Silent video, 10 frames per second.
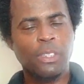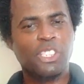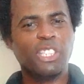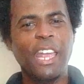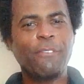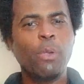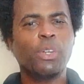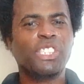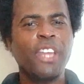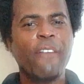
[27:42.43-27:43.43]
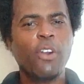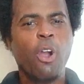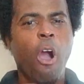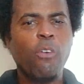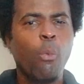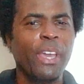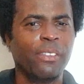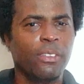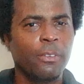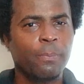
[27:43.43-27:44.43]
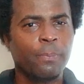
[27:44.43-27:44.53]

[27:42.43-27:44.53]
Slavery was never over with.